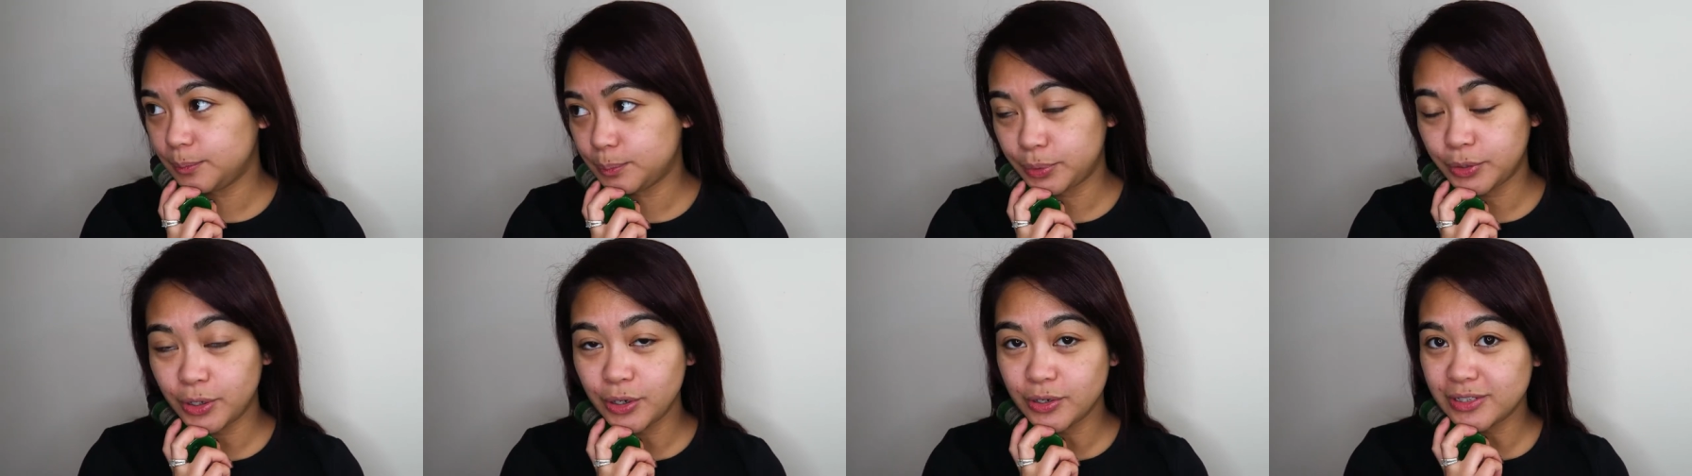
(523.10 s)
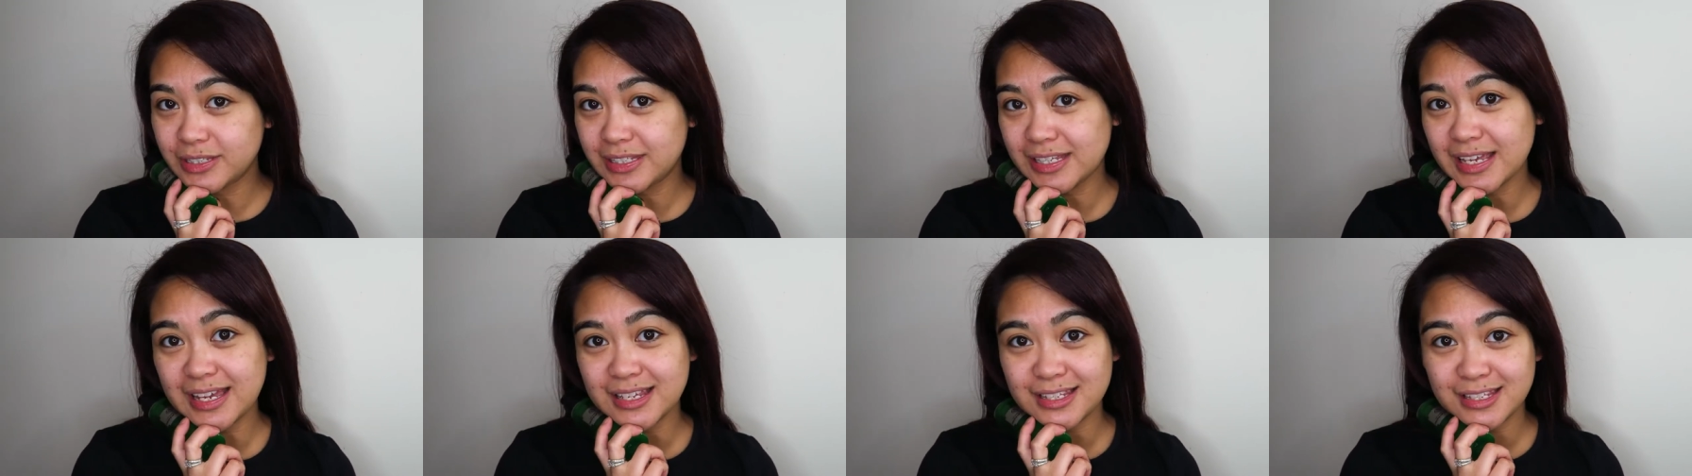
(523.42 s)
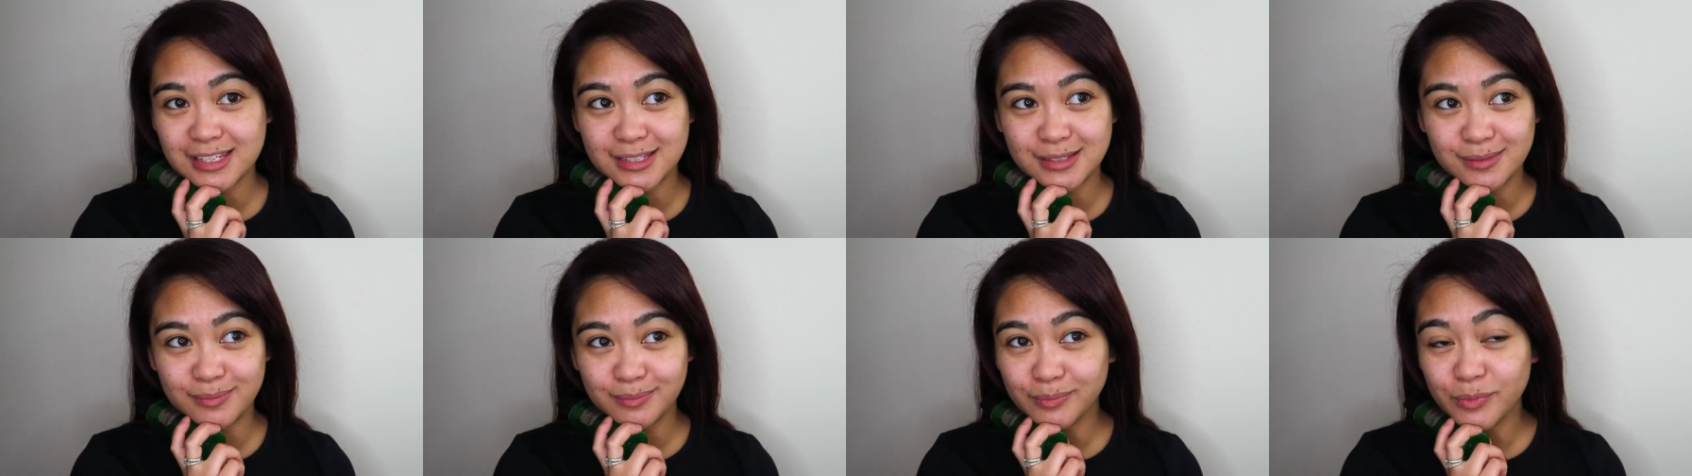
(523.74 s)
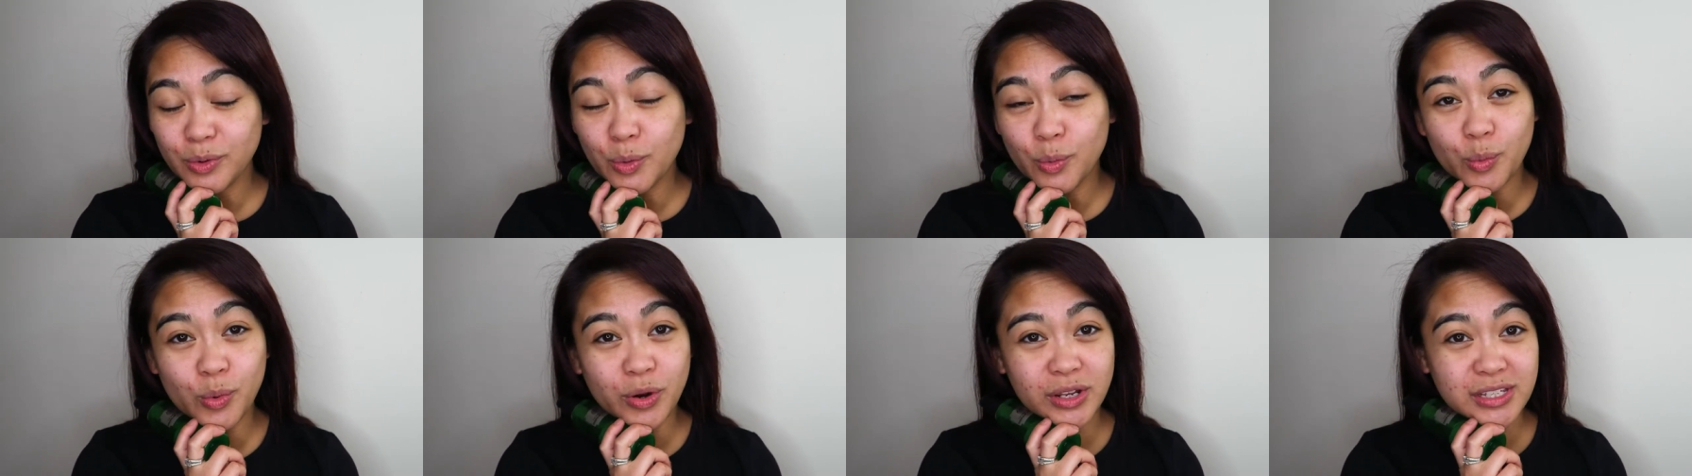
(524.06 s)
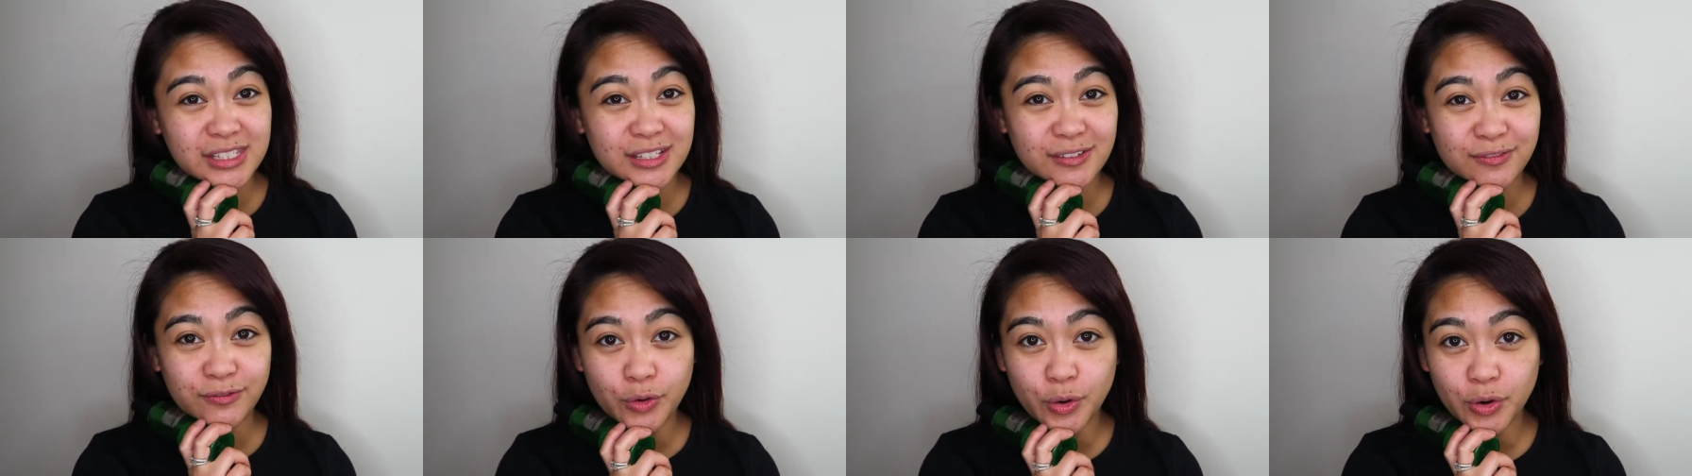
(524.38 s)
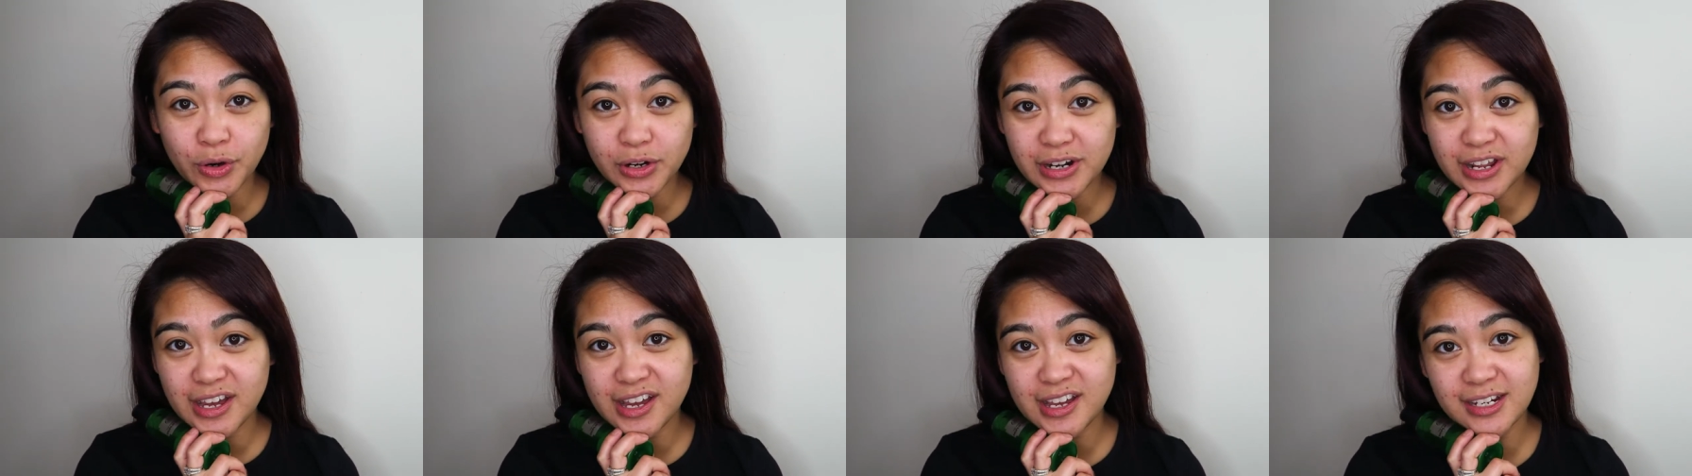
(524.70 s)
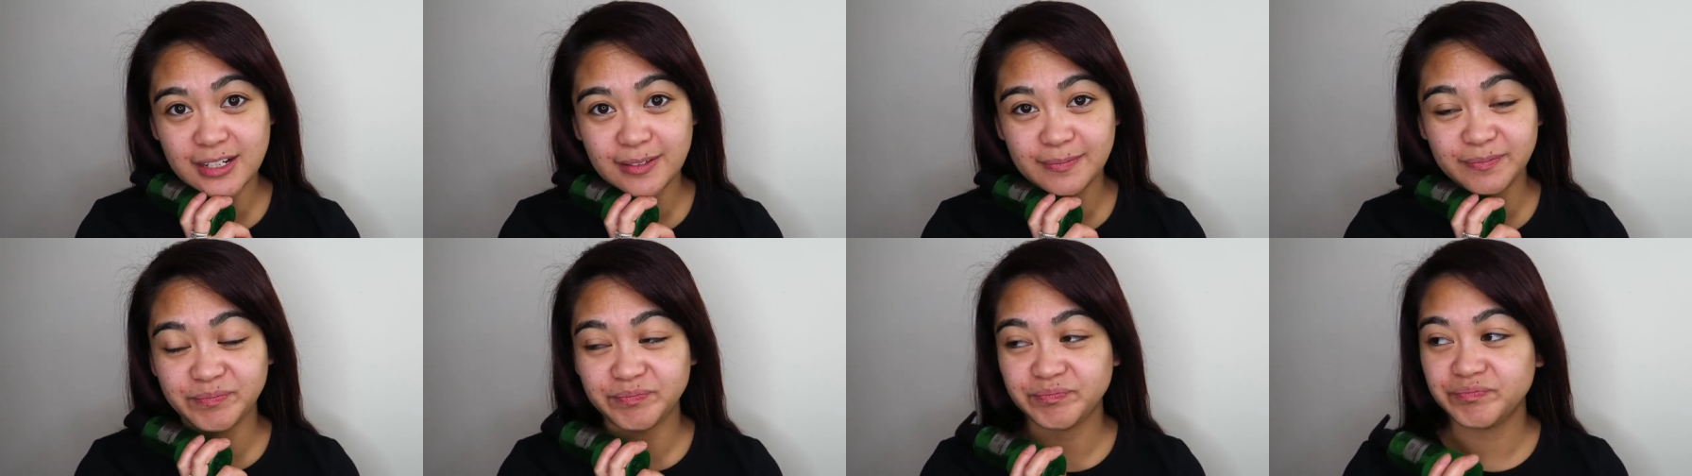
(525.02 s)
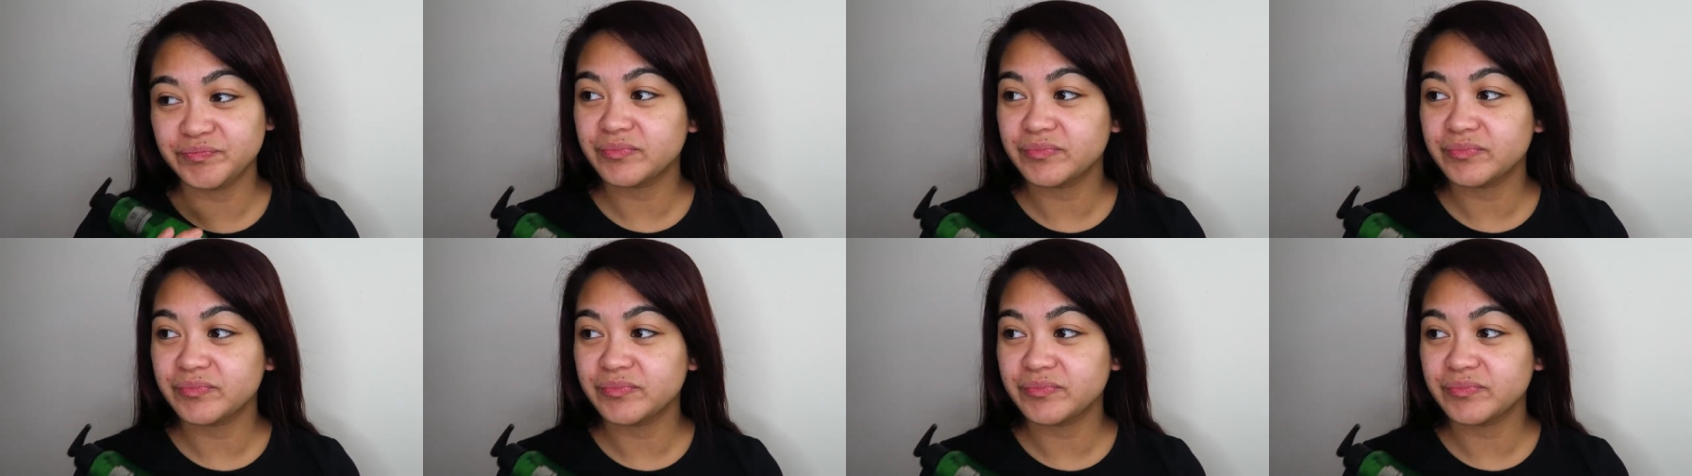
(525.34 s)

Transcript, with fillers: process once a fortnight